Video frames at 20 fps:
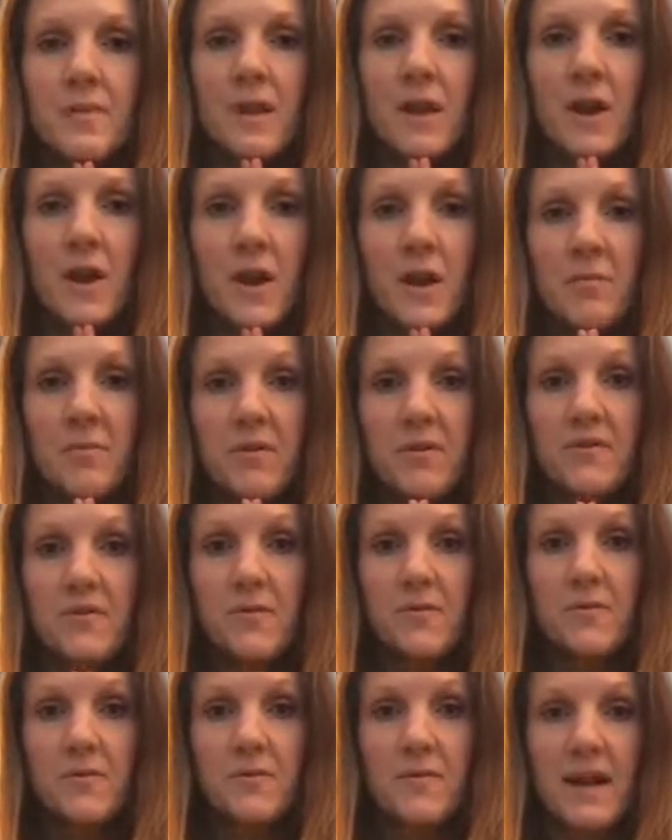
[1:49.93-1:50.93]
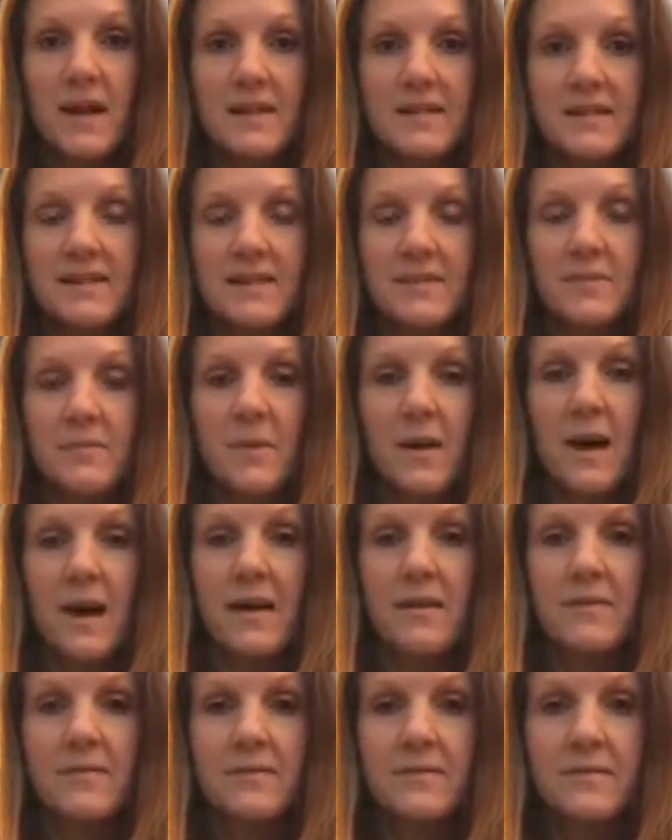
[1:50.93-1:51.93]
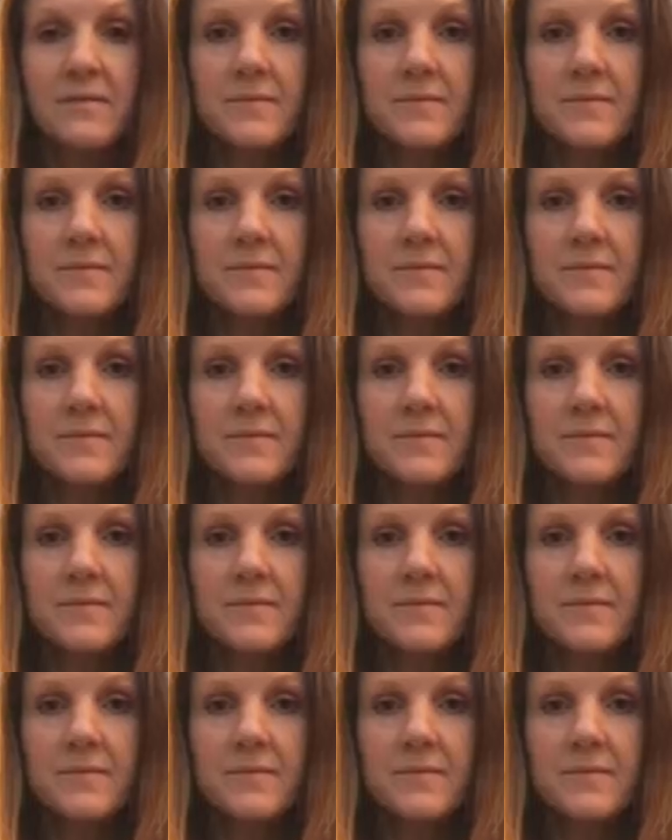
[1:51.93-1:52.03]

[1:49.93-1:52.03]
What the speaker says: I hope you've all rested well.